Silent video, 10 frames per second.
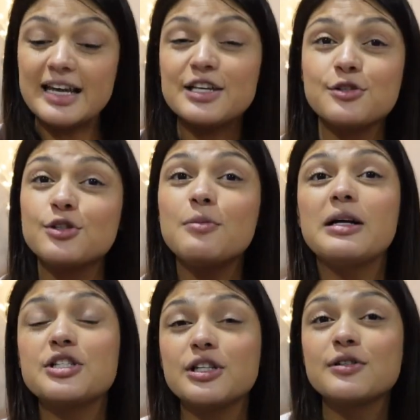Thank you so
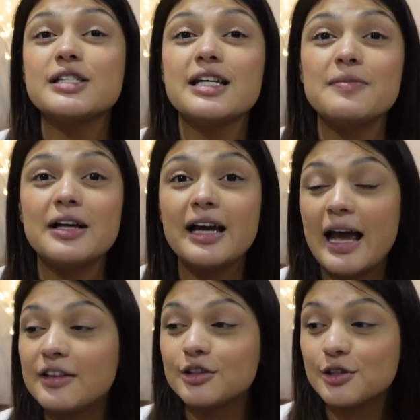much Irasima
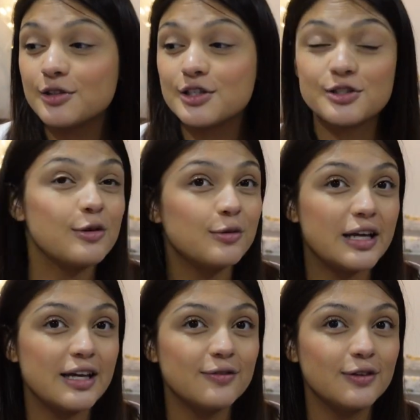and the girls are so
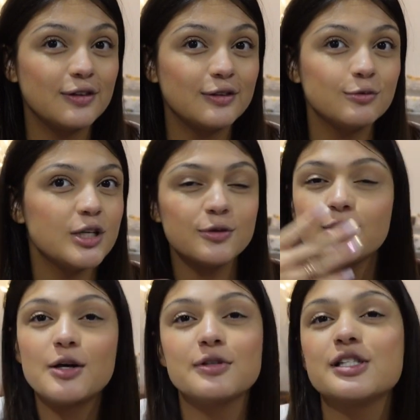thankful. We,
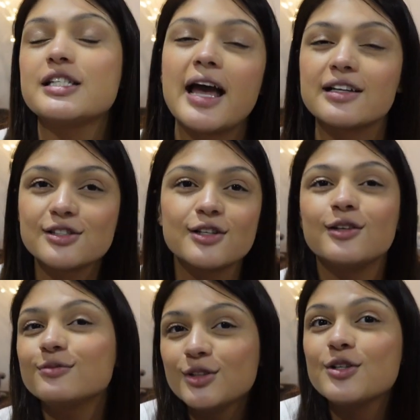we always text
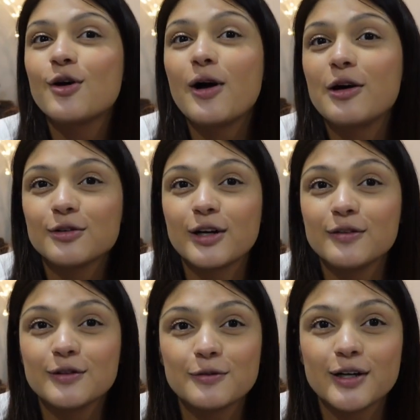so you know how
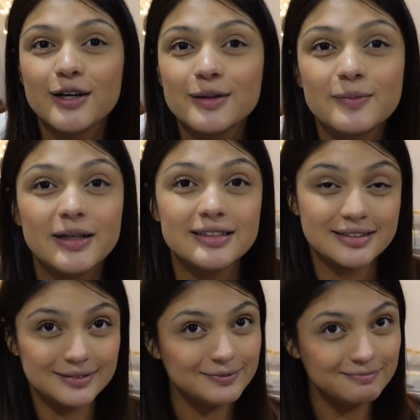grateful we are but.
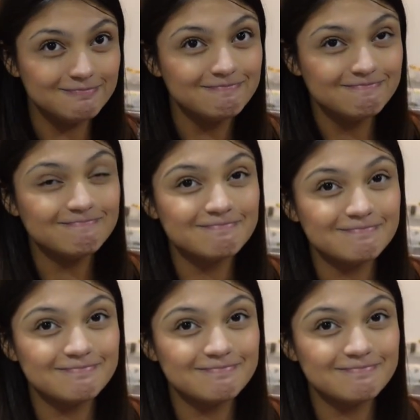That's it.